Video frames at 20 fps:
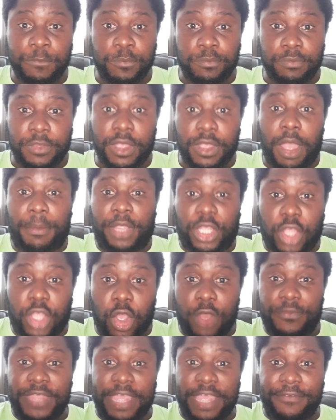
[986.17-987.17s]
I'm going to go with
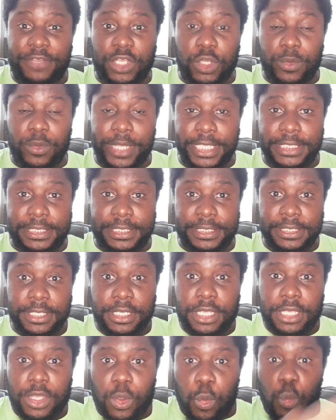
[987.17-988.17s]
David Luiz,
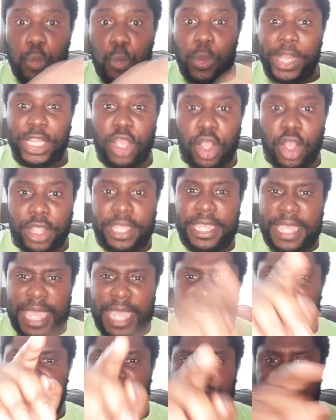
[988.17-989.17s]
Willock, and
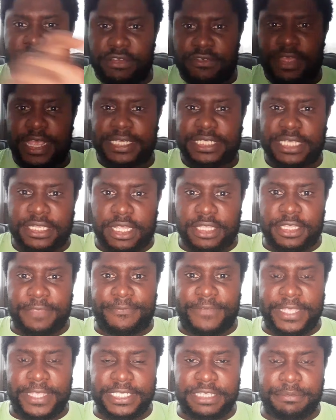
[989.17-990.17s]
Torreira as a
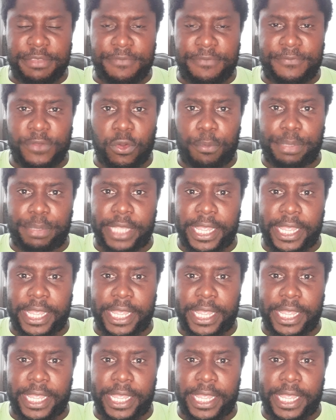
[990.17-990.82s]
defensive midfield player.